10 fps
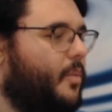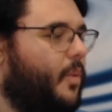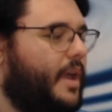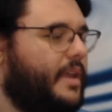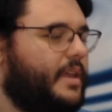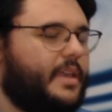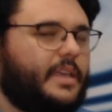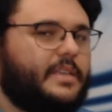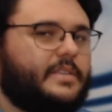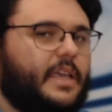What
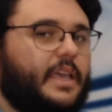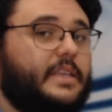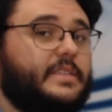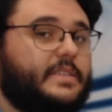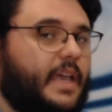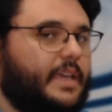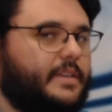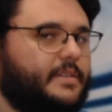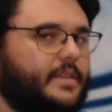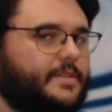is a
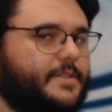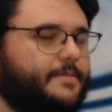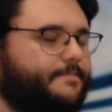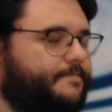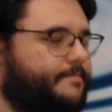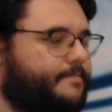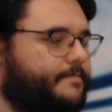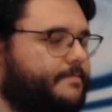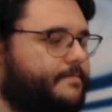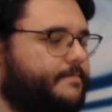scientist?
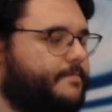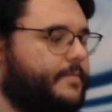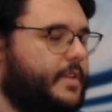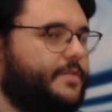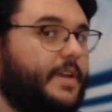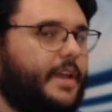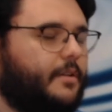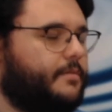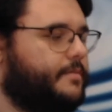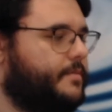Let's find out.
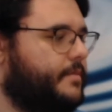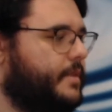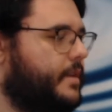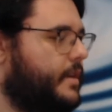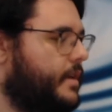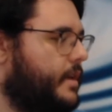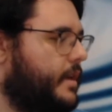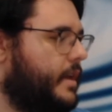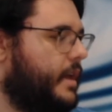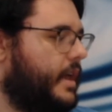
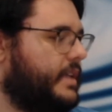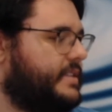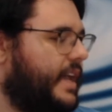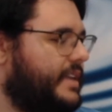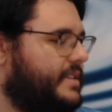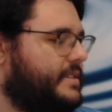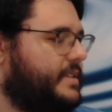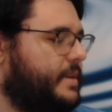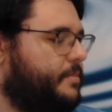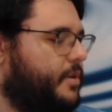A scientist
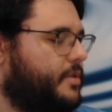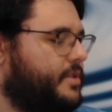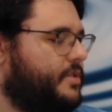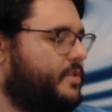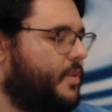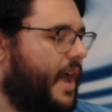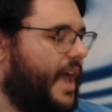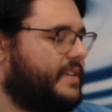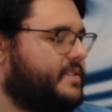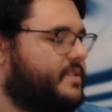is a person who
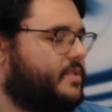asks